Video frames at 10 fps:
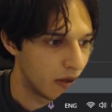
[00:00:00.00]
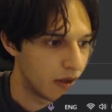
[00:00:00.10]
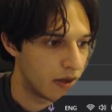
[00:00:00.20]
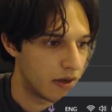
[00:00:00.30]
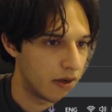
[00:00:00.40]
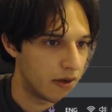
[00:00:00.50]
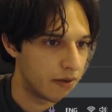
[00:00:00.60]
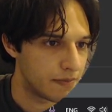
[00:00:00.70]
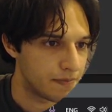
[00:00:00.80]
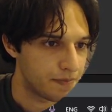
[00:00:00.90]

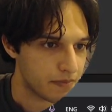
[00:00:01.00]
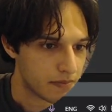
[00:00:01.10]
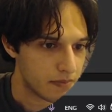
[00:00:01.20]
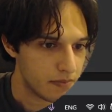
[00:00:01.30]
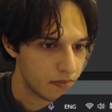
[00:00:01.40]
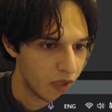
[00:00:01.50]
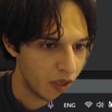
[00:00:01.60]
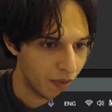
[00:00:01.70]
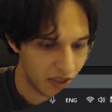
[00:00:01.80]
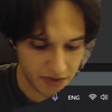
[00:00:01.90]

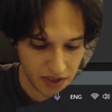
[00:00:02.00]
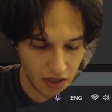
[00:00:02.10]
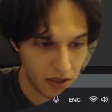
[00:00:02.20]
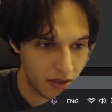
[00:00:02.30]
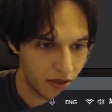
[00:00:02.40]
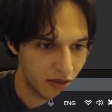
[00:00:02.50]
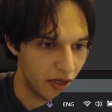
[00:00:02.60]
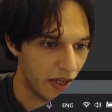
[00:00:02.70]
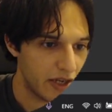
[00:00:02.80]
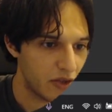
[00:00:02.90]
What if say
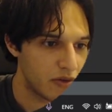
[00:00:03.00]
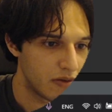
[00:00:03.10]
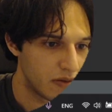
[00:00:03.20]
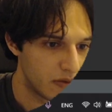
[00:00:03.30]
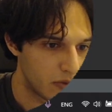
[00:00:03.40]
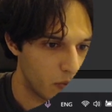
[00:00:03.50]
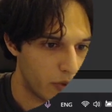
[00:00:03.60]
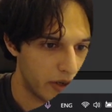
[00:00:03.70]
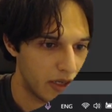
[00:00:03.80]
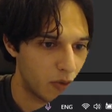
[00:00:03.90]
select
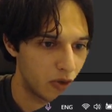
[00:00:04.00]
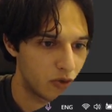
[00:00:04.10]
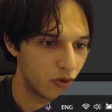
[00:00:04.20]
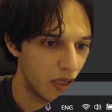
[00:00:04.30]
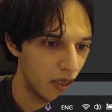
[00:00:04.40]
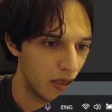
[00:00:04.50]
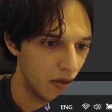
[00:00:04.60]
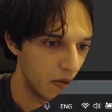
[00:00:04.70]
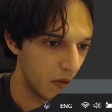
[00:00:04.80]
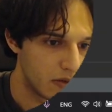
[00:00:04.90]
1 equal to null,
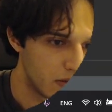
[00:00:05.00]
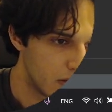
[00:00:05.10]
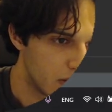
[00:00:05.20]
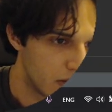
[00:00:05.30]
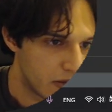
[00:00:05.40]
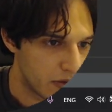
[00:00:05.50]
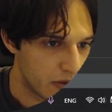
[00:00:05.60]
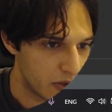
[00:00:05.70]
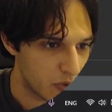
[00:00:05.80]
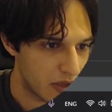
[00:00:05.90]

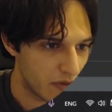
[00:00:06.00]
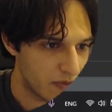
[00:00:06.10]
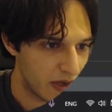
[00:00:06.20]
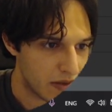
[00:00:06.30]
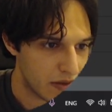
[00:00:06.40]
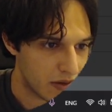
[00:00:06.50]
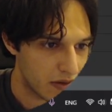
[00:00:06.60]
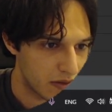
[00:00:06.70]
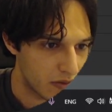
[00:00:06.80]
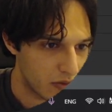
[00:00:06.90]
this will give me nothing,
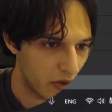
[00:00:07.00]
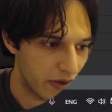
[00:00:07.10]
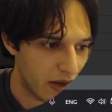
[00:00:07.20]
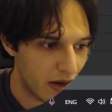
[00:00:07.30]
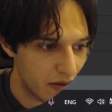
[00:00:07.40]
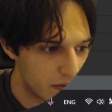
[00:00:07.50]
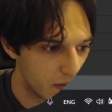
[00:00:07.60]
or null,